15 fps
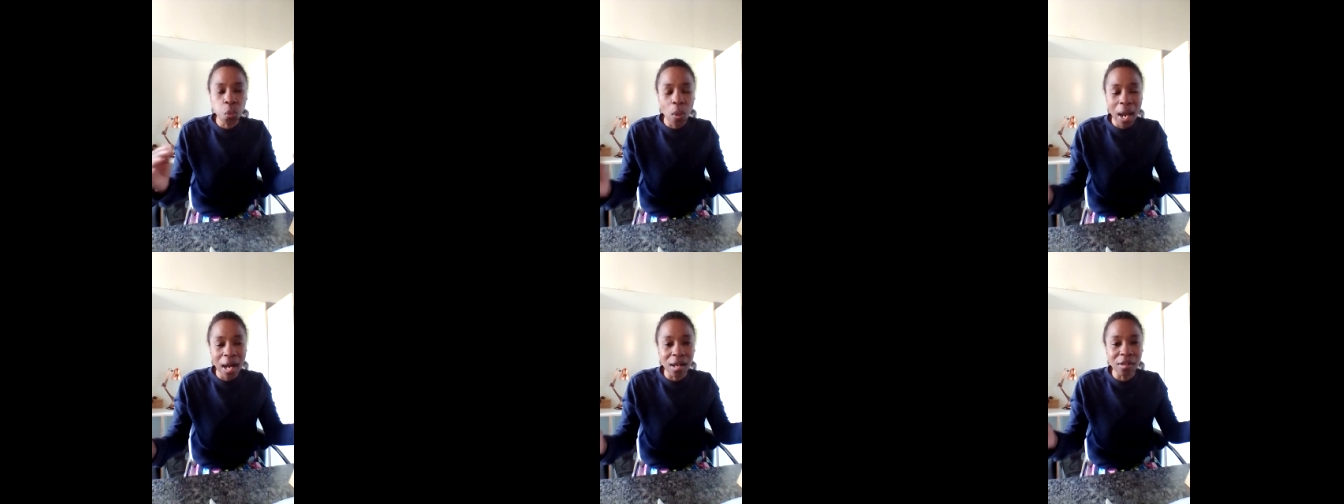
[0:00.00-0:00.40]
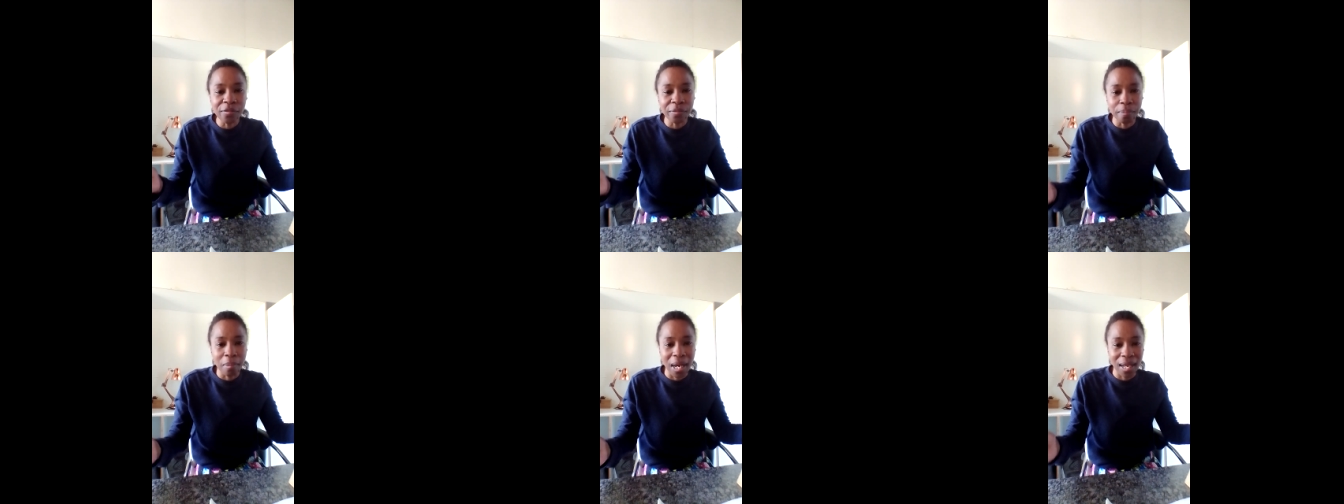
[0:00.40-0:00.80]

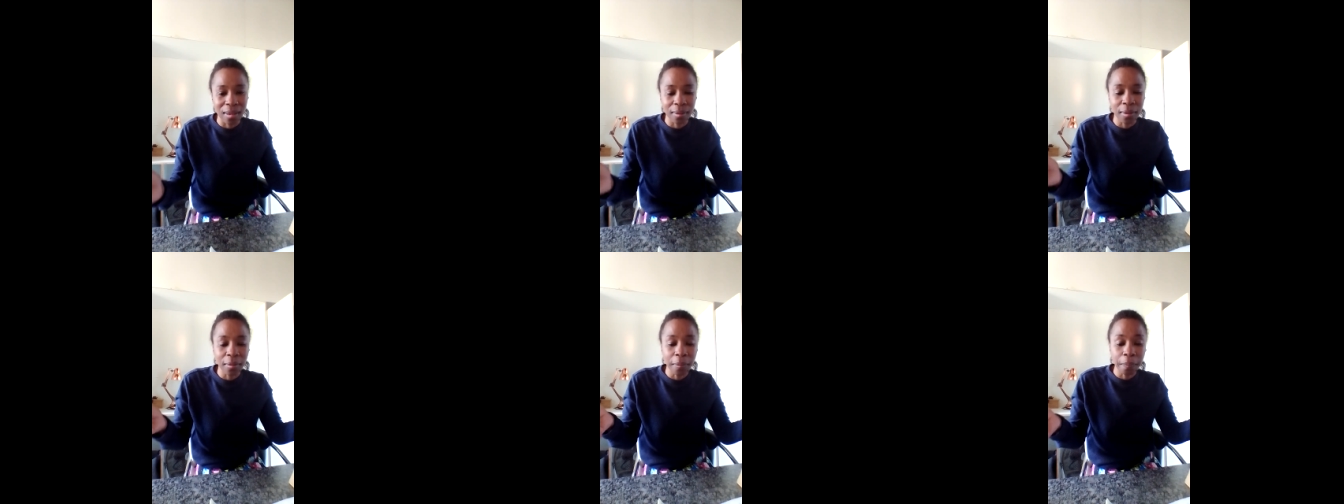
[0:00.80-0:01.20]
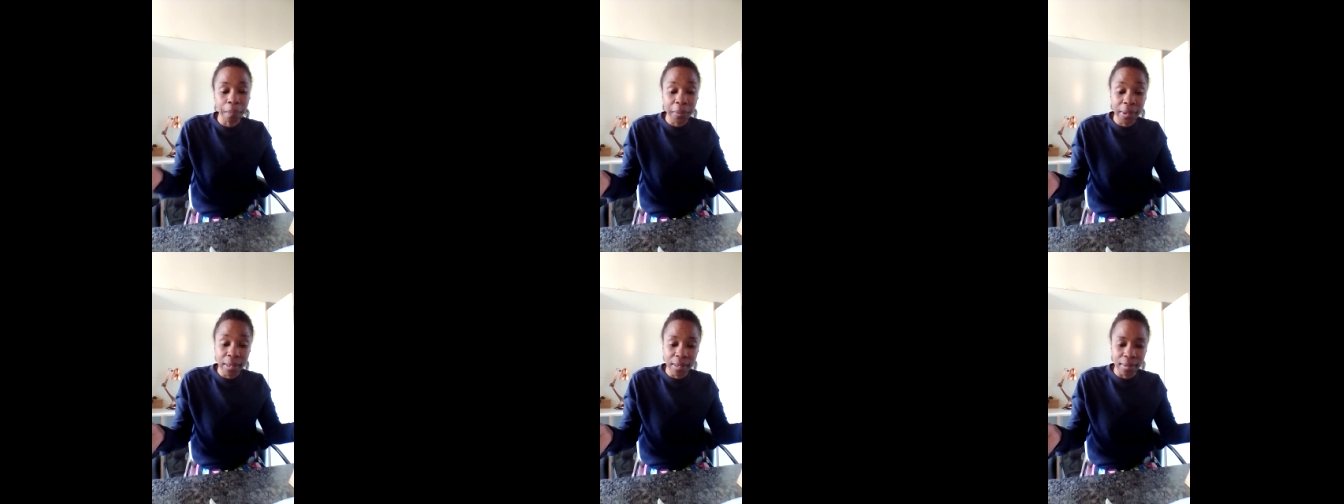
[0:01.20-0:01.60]
12-month
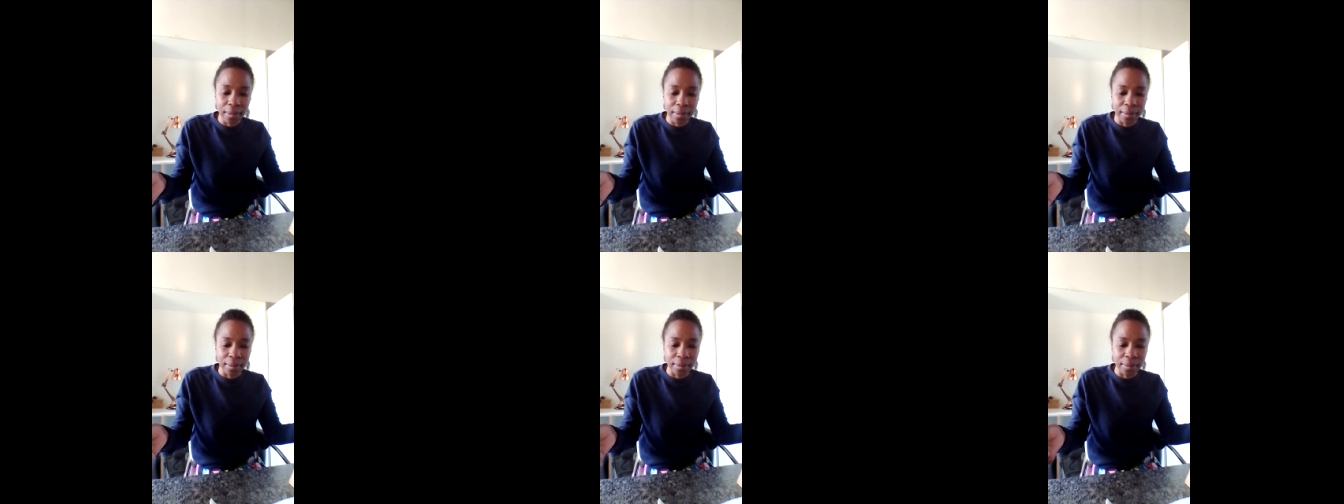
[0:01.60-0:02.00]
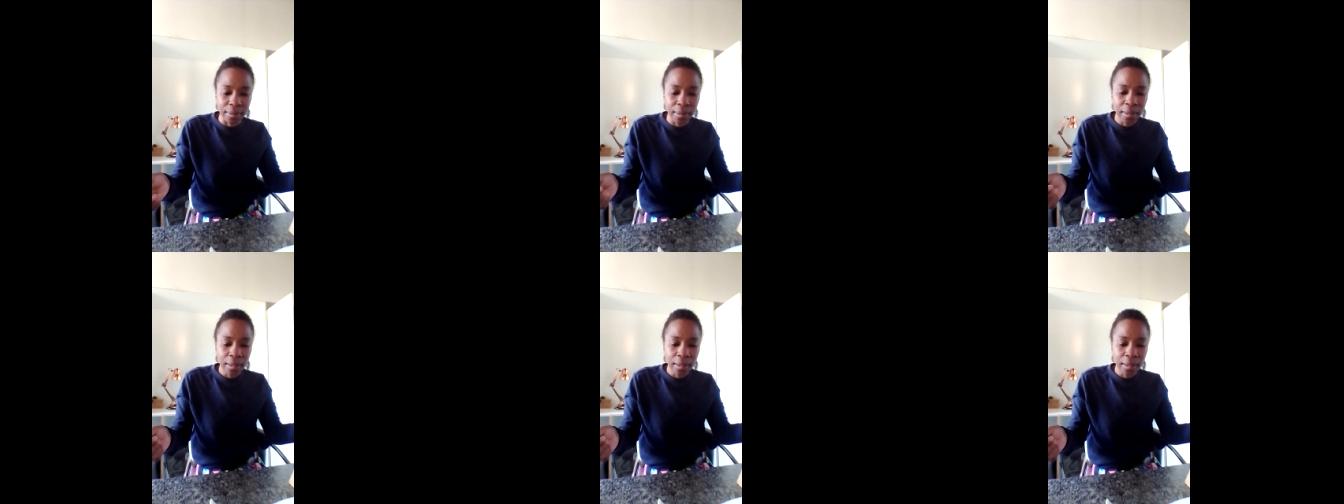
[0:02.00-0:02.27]
period.